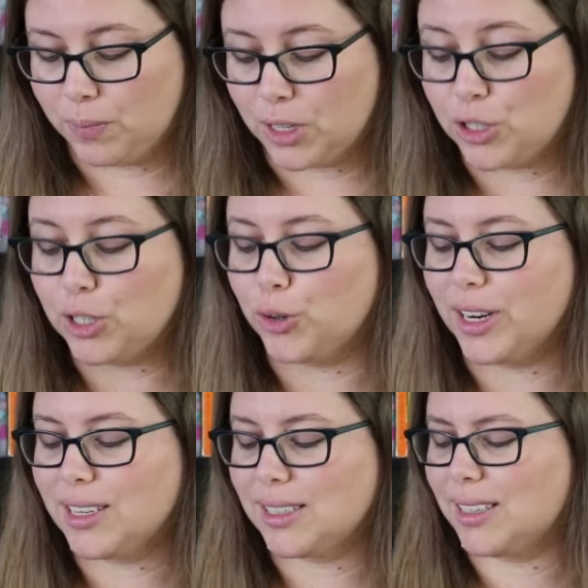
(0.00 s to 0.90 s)
She
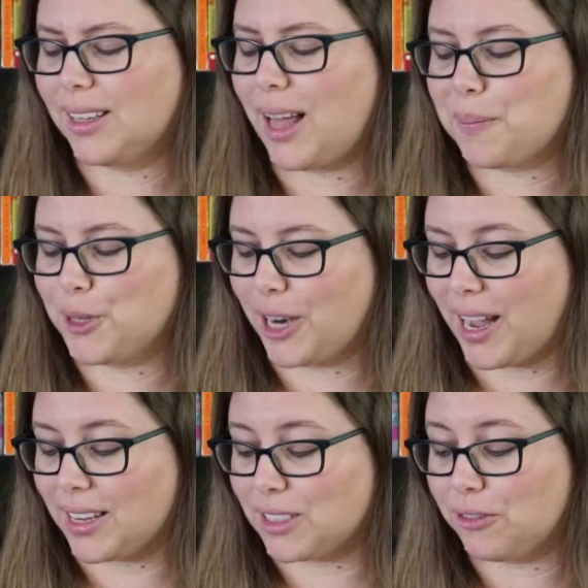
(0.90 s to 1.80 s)
grinned and clapped her
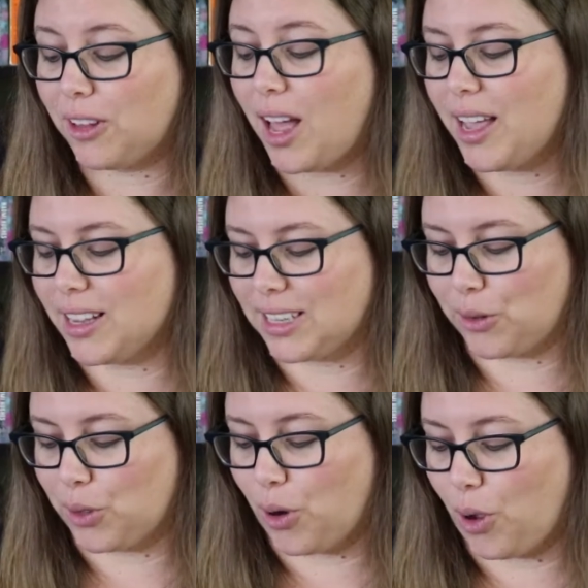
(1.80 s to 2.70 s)
hands, flying
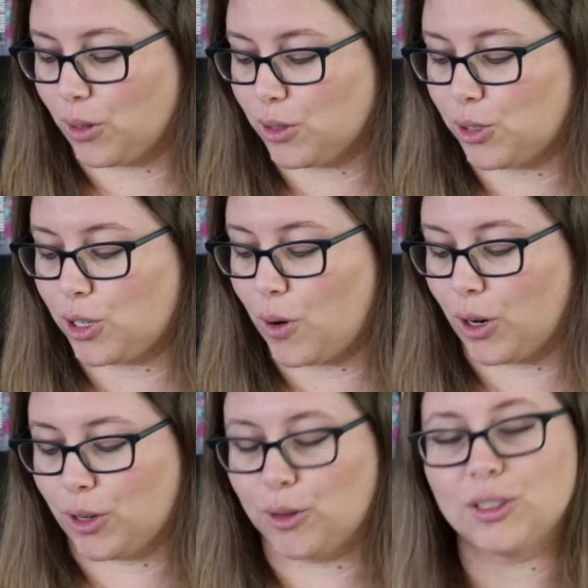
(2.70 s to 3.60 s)
down the hall to show
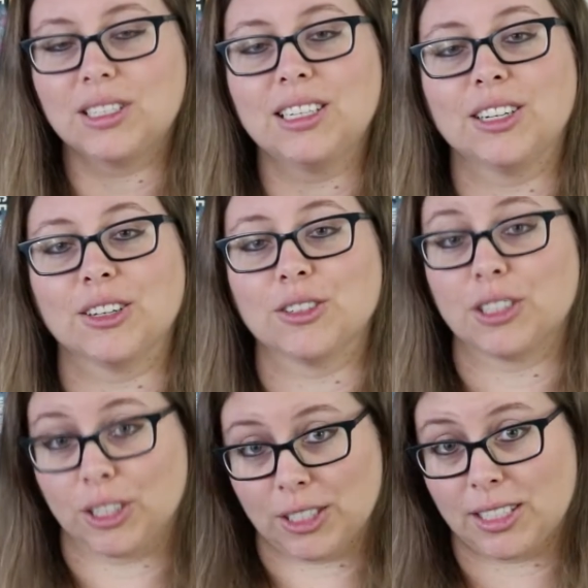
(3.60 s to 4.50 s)
her new sneakers
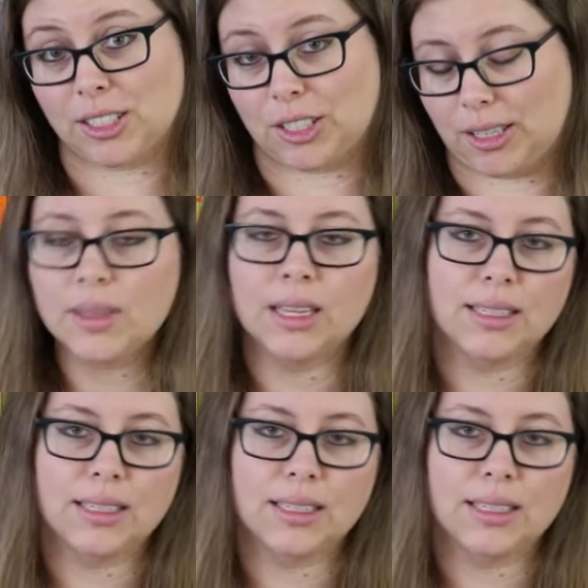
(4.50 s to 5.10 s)
to her sister.